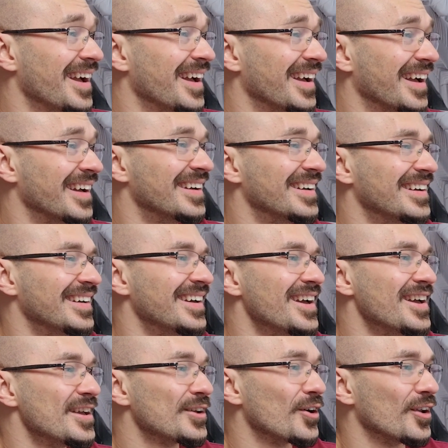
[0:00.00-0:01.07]
yeah.
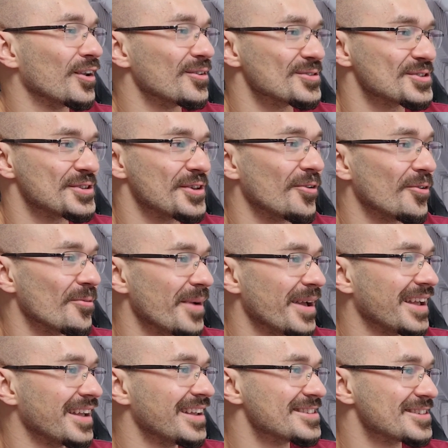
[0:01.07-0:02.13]
Got a little Salt Bae,